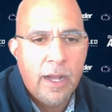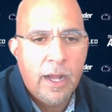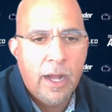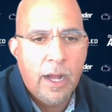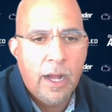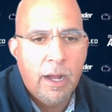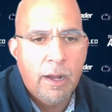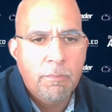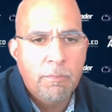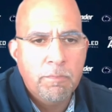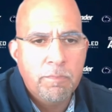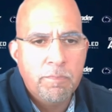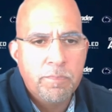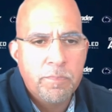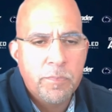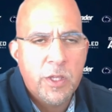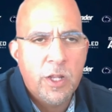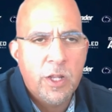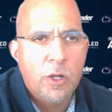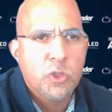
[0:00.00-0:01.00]

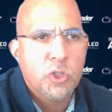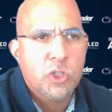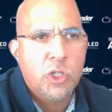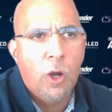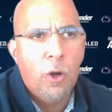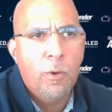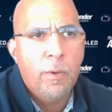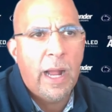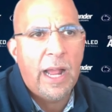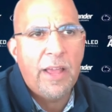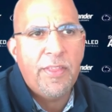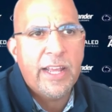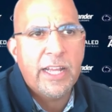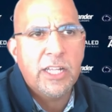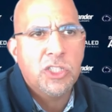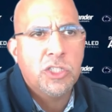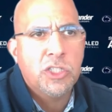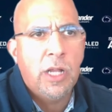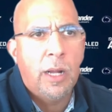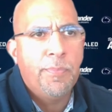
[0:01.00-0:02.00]
So I
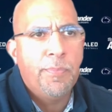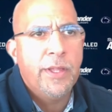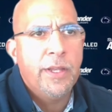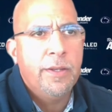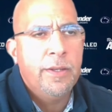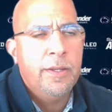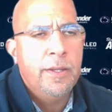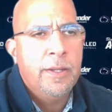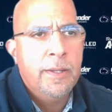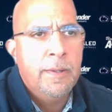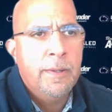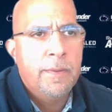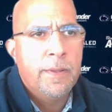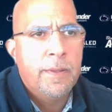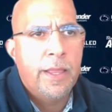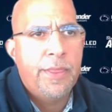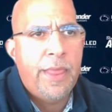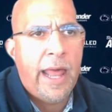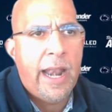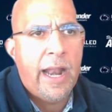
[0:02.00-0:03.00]
think it's something
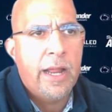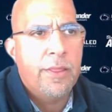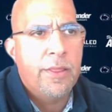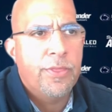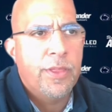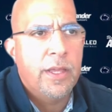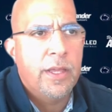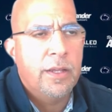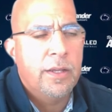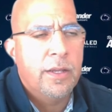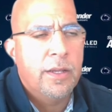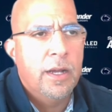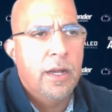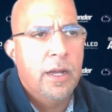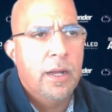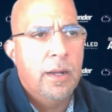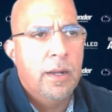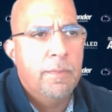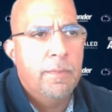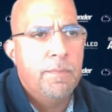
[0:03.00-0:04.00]
that I think,
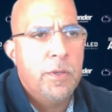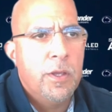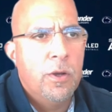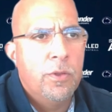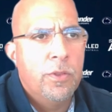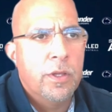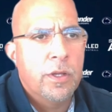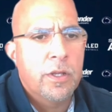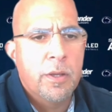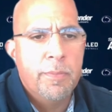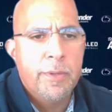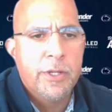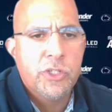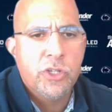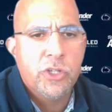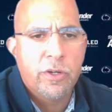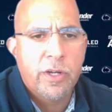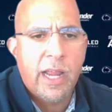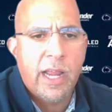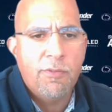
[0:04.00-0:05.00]
the
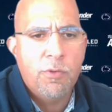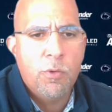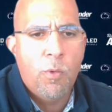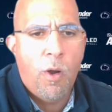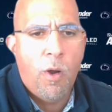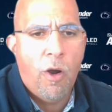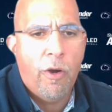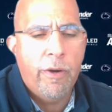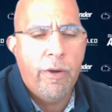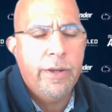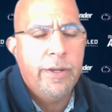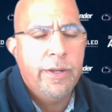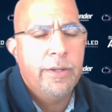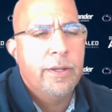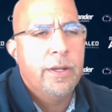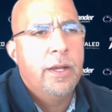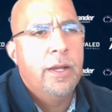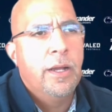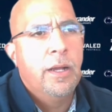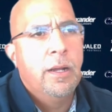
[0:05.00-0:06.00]
commissioner, Kevin Warren,
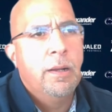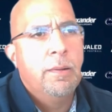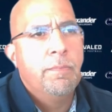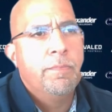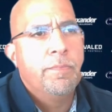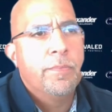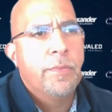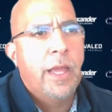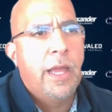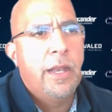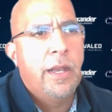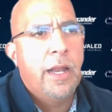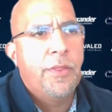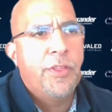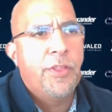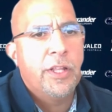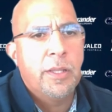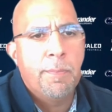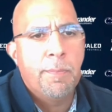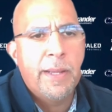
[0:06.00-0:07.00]
and I
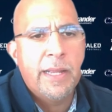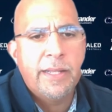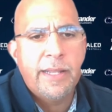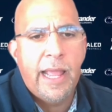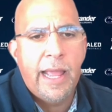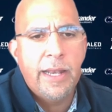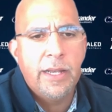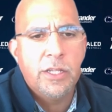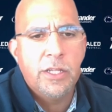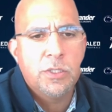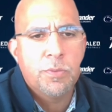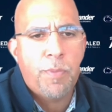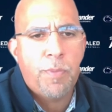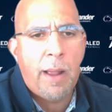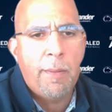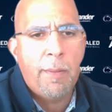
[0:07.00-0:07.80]
think the Big Ten is